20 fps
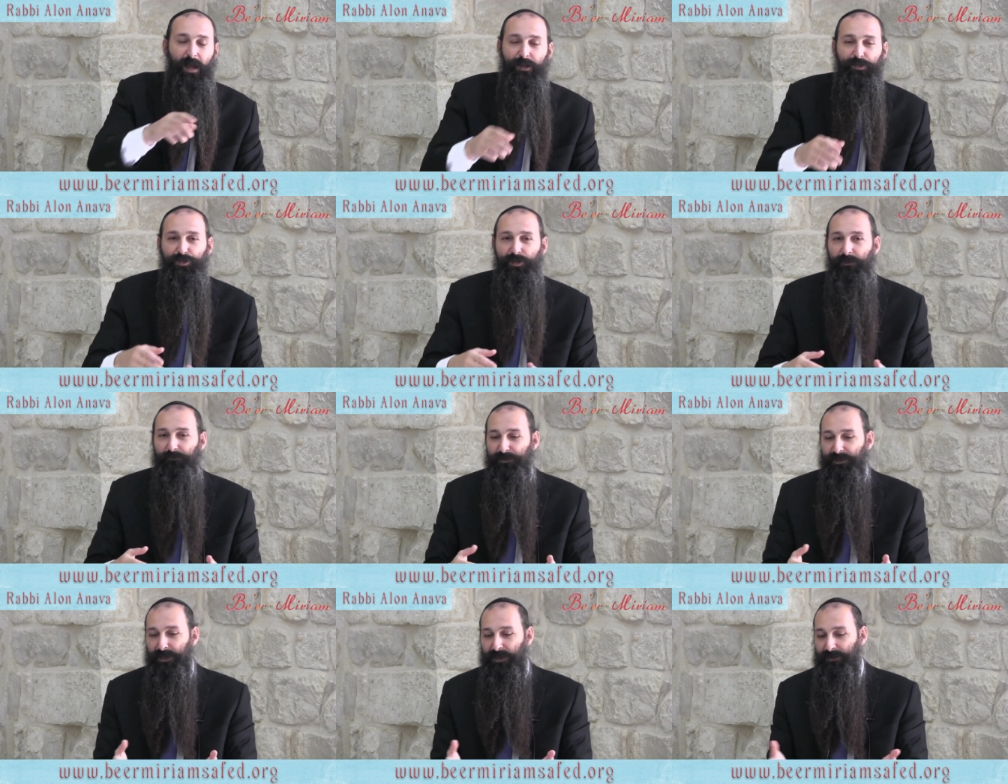
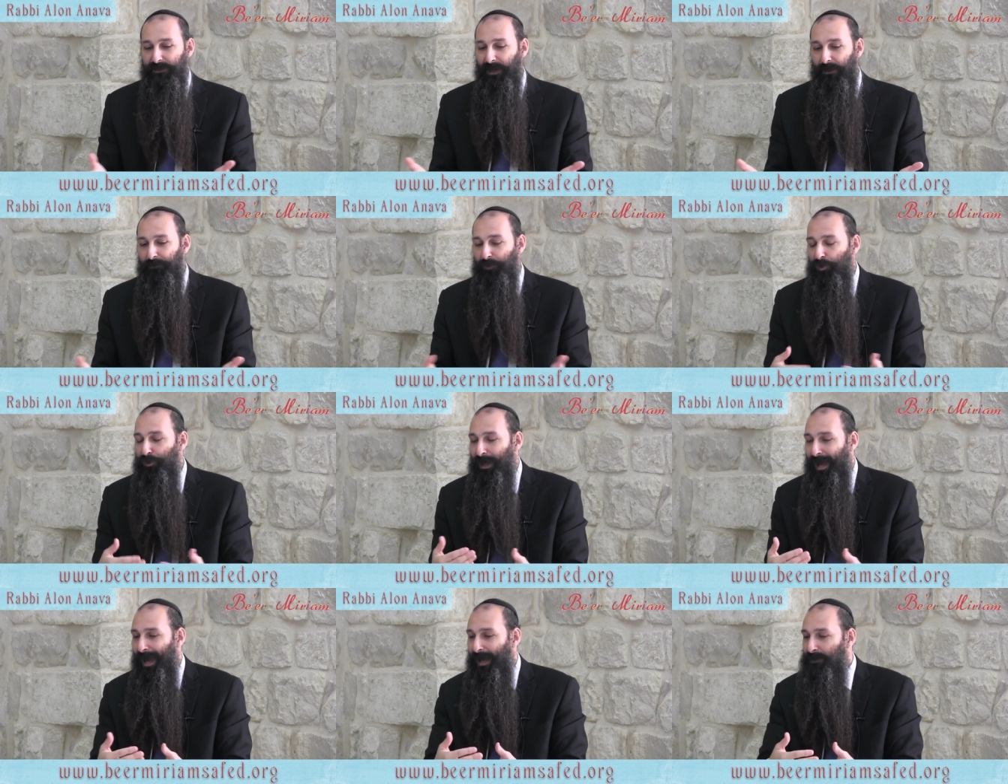Hashem says, I'm
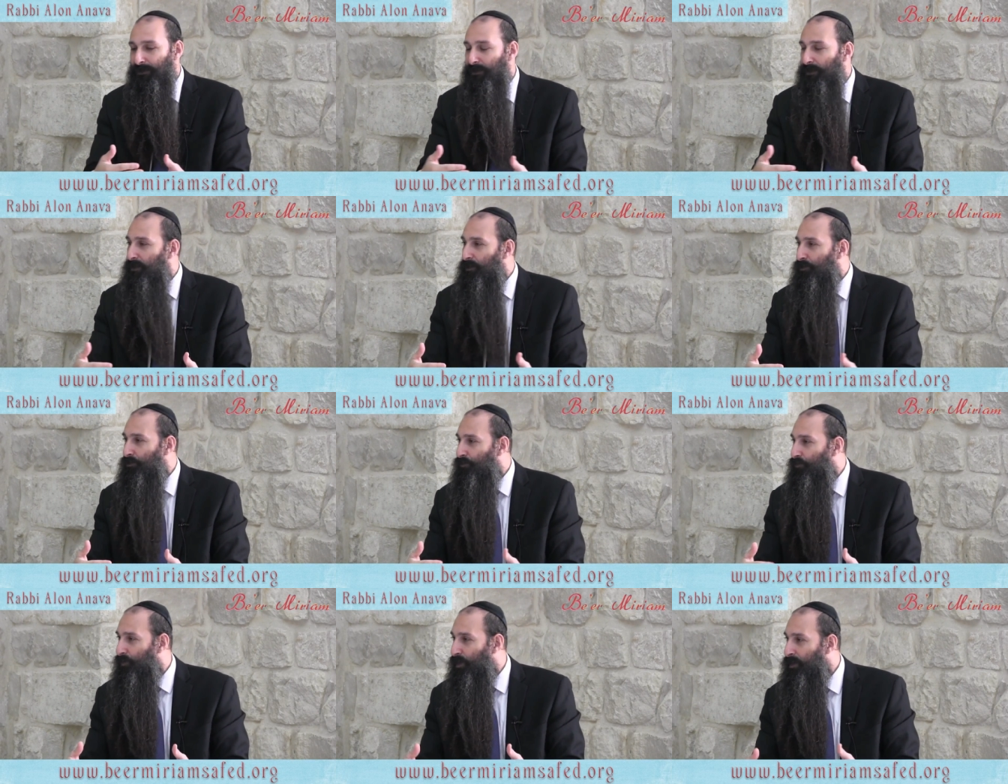not
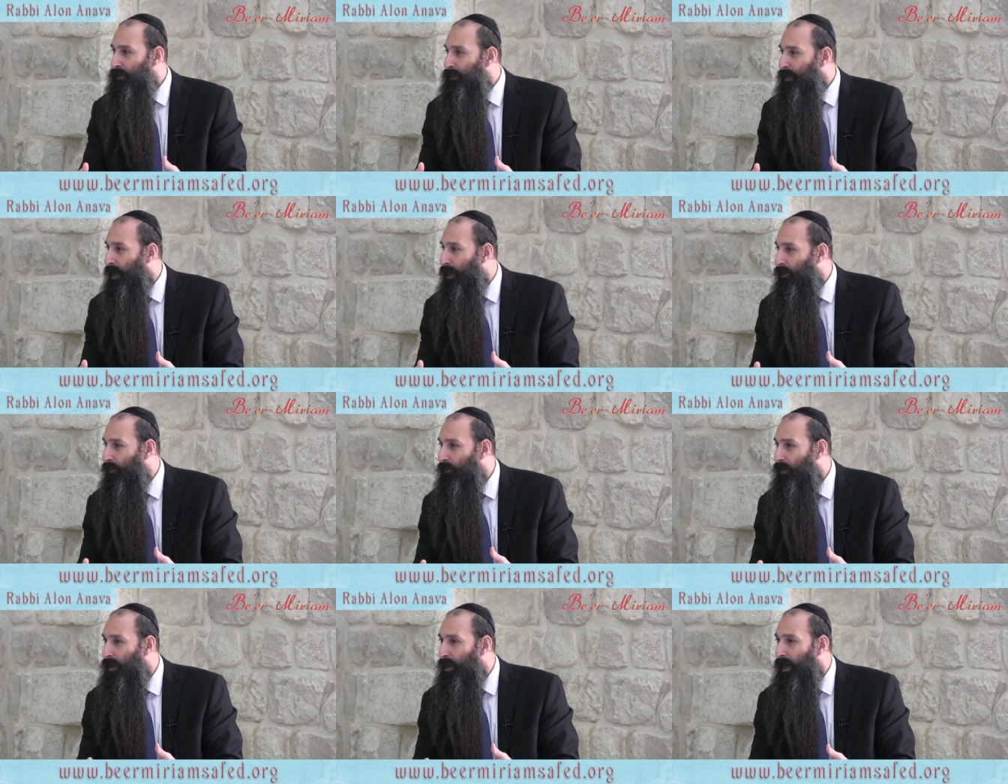asking you right
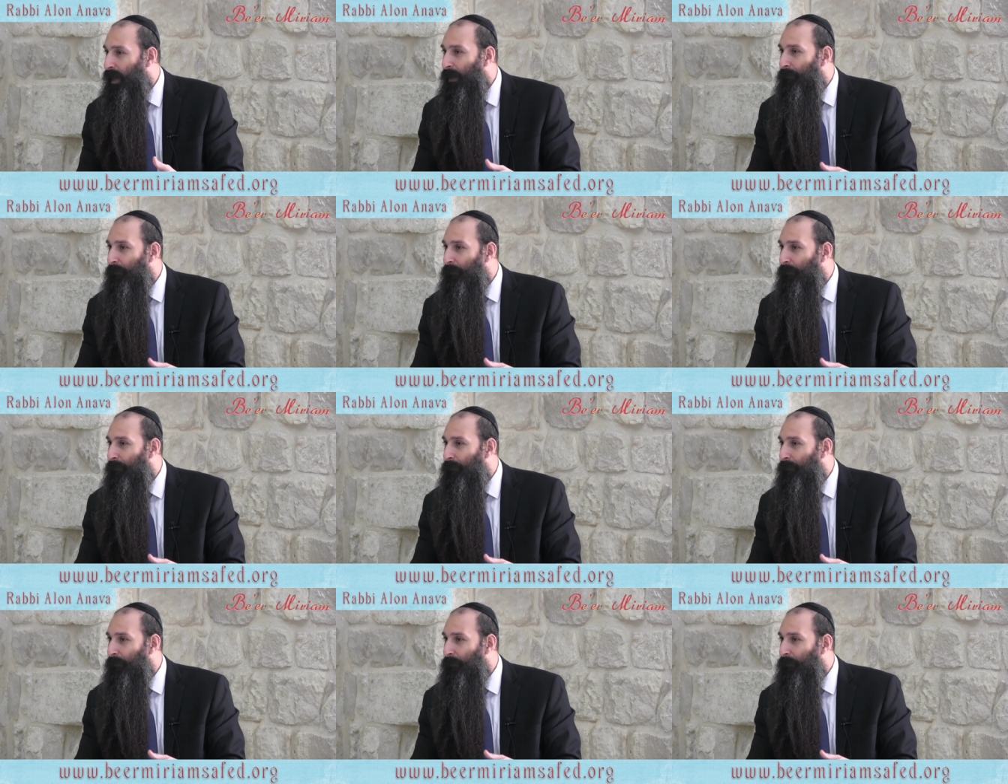now.